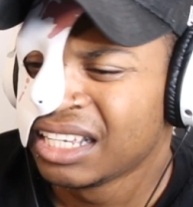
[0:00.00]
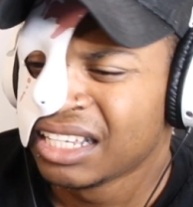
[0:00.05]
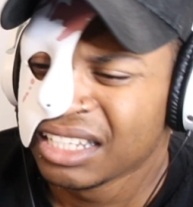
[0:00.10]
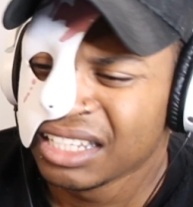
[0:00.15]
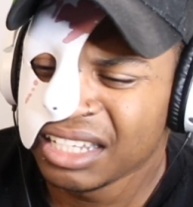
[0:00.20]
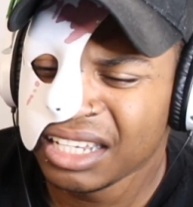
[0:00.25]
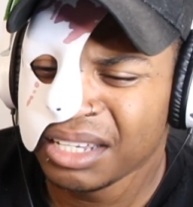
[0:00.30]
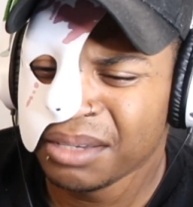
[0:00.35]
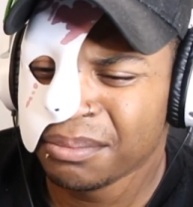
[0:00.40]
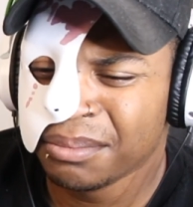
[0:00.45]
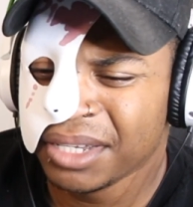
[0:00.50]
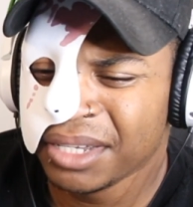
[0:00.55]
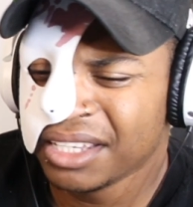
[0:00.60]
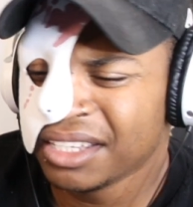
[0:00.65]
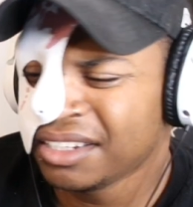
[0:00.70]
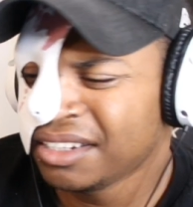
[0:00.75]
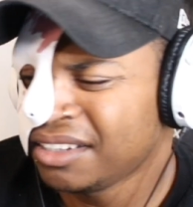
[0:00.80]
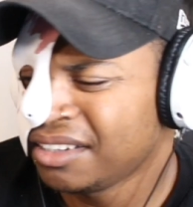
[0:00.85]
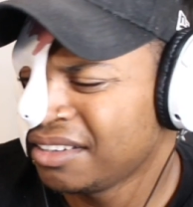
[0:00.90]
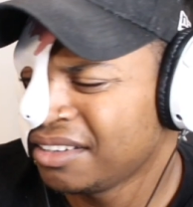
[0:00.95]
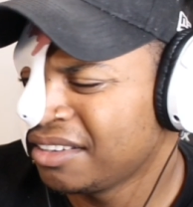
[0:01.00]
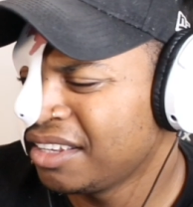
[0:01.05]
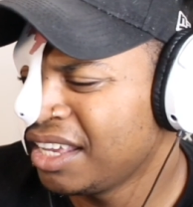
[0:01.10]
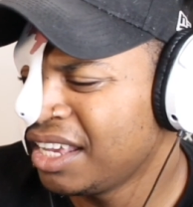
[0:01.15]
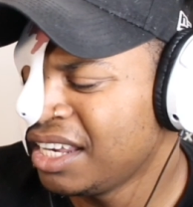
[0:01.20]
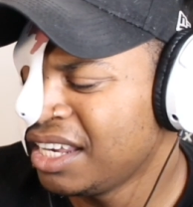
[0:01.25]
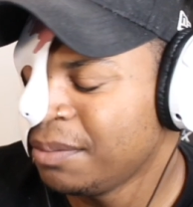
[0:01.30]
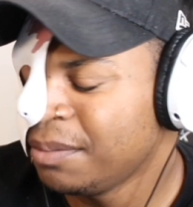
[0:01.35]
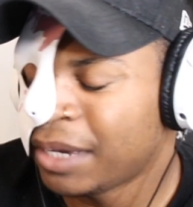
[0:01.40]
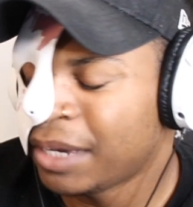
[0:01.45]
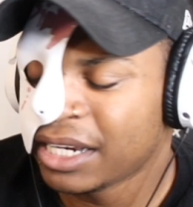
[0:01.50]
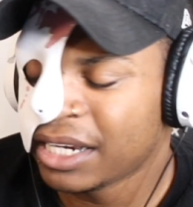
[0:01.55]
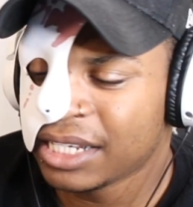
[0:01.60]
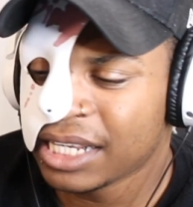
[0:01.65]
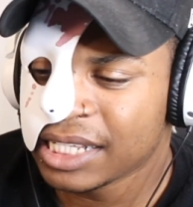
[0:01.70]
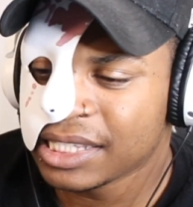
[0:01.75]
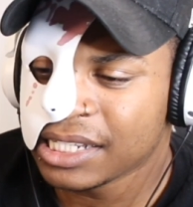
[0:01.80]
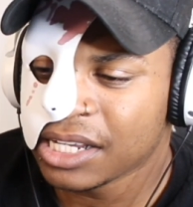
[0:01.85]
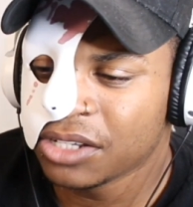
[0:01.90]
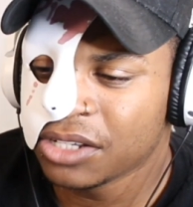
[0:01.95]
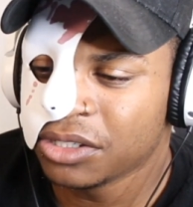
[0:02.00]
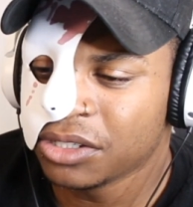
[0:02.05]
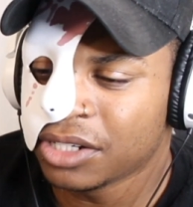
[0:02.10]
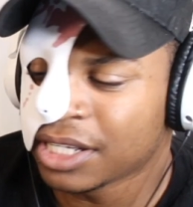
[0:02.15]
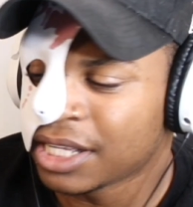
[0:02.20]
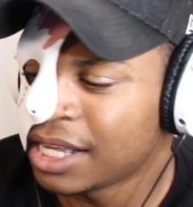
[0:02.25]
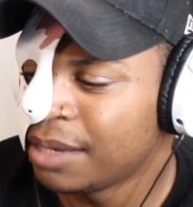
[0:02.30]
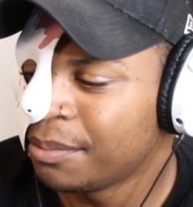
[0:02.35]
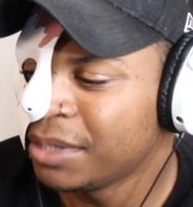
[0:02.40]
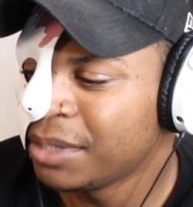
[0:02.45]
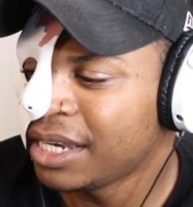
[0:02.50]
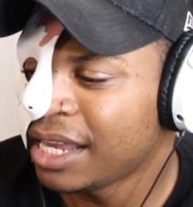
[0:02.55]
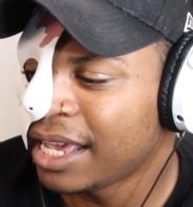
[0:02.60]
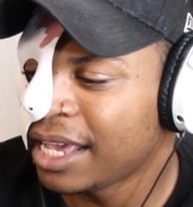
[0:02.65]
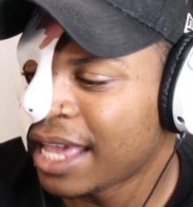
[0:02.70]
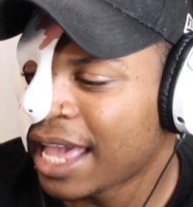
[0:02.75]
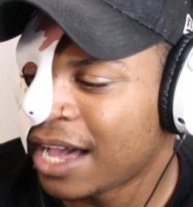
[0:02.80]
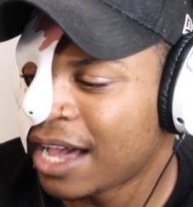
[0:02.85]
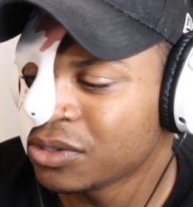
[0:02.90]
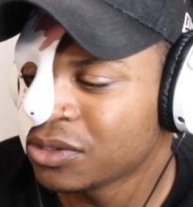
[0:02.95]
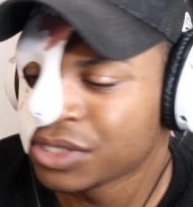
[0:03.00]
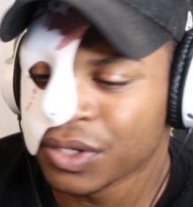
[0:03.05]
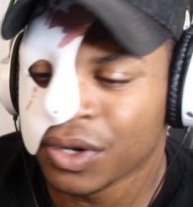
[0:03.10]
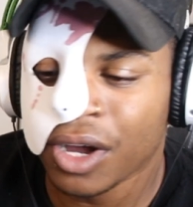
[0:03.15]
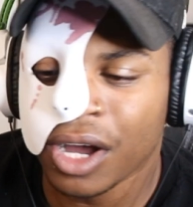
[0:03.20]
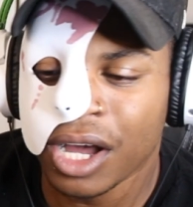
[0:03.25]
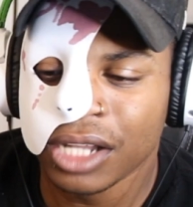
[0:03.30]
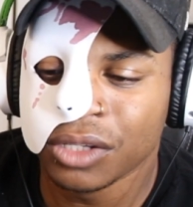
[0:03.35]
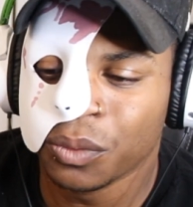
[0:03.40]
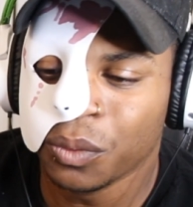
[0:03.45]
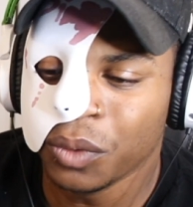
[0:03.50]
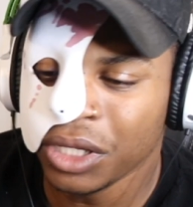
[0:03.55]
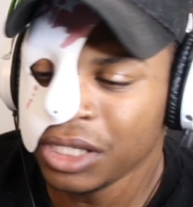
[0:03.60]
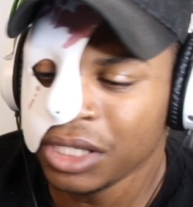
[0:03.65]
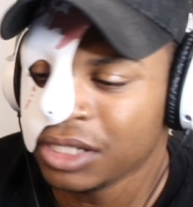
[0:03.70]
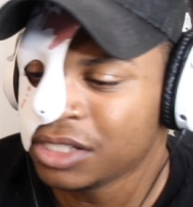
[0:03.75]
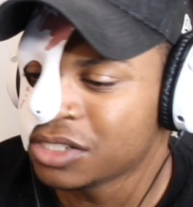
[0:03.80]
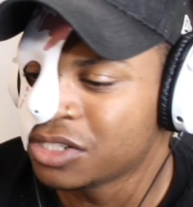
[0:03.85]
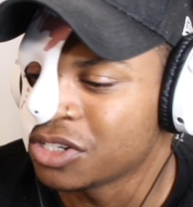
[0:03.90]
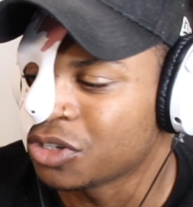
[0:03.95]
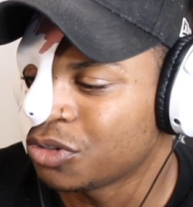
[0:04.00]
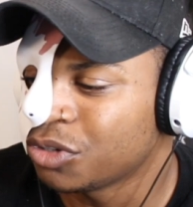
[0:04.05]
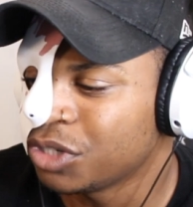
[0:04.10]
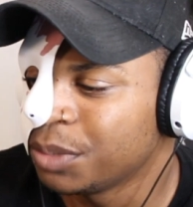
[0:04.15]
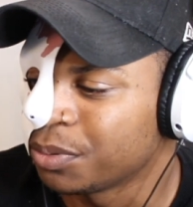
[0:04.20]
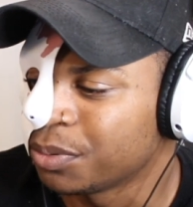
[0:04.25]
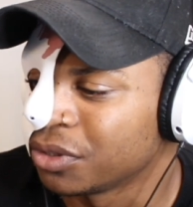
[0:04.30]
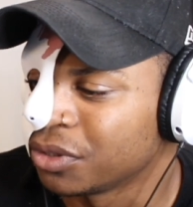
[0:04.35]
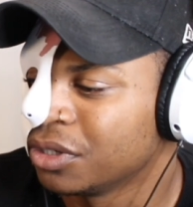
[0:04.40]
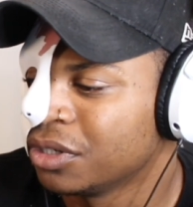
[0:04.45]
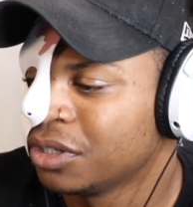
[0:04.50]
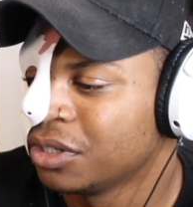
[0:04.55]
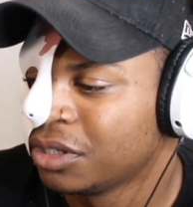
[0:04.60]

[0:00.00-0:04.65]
Yeah, man. Anybody that tell you to come in their house on Halloween is a creeper.